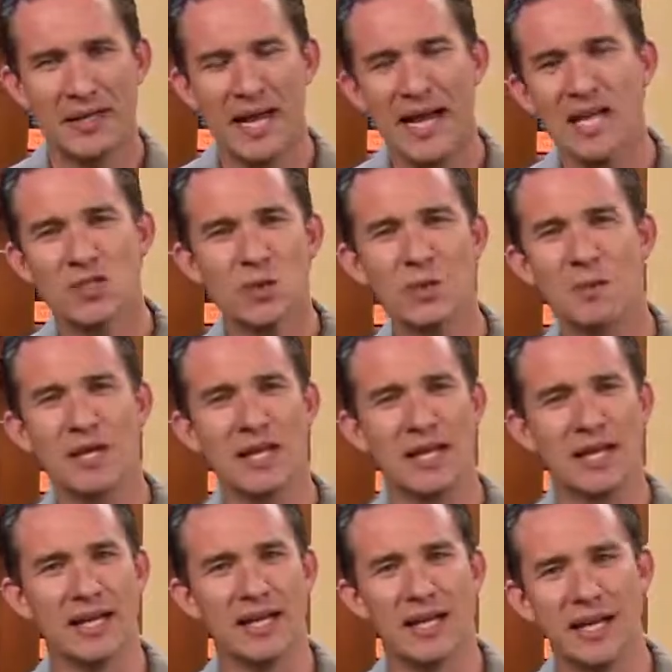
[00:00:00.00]
As we
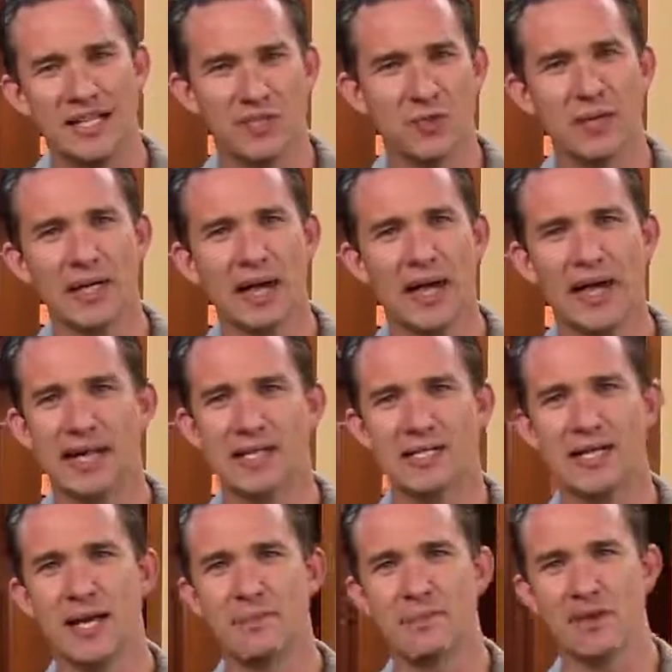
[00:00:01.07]
begin, let's realize
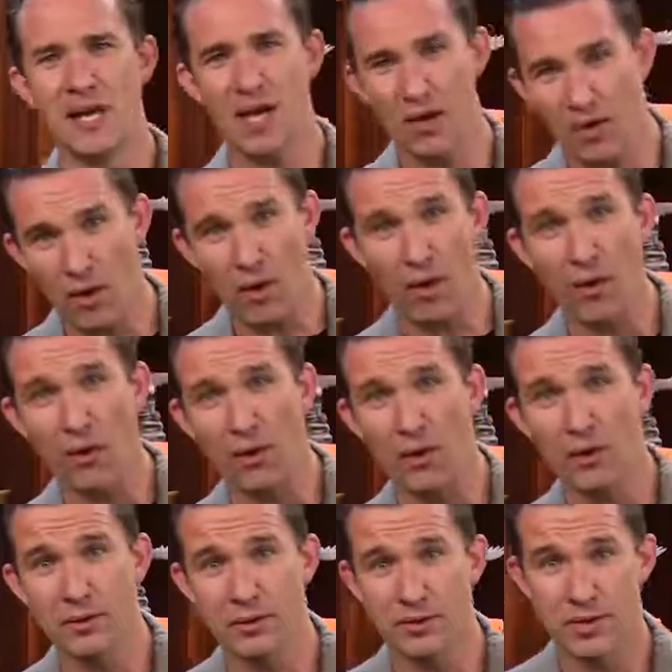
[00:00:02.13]
that there
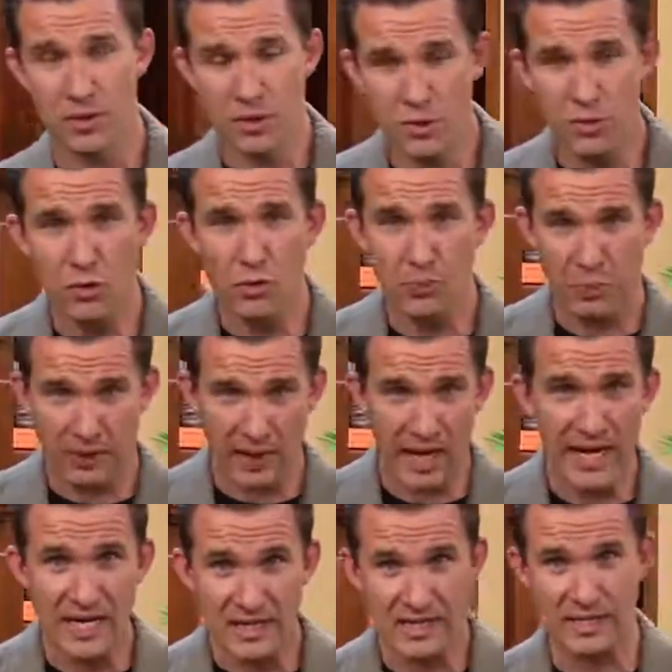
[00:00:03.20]
are two
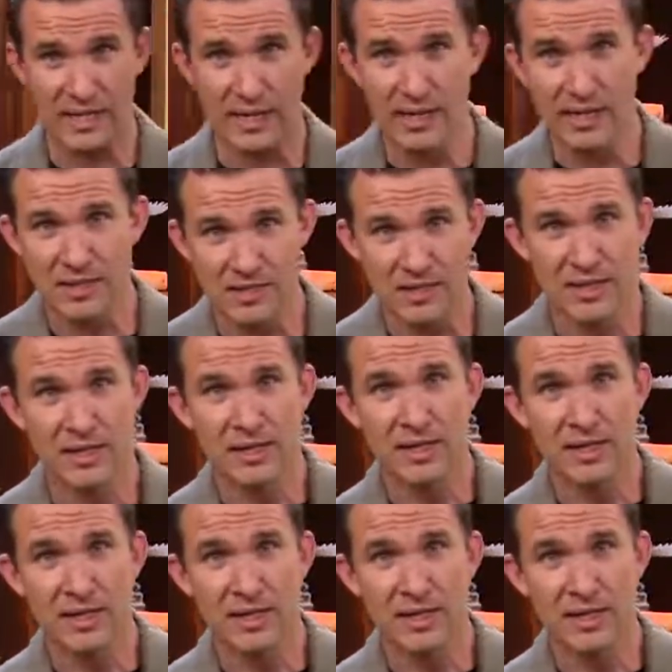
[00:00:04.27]
places